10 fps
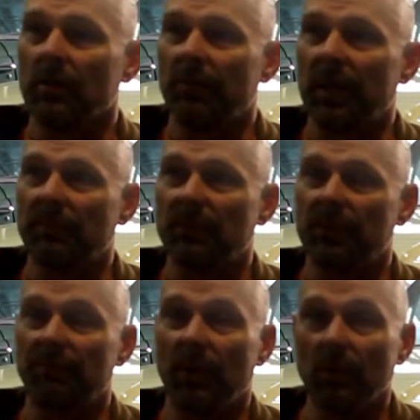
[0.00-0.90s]
problems
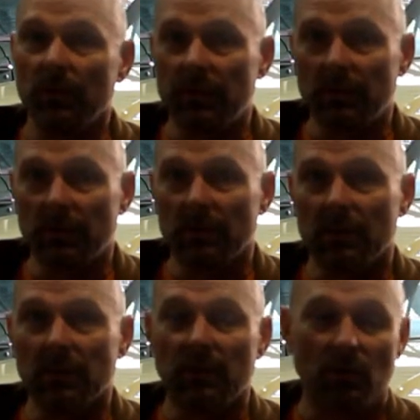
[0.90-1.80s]
with bolts or
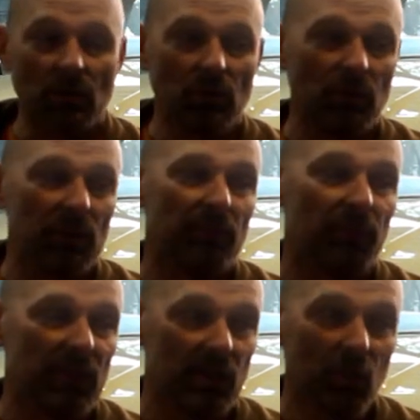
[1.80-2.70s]
screws, I
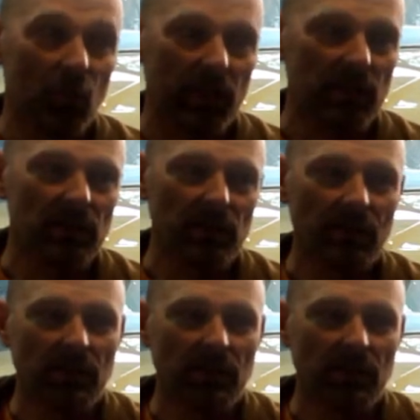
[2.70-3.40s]
put in new ones,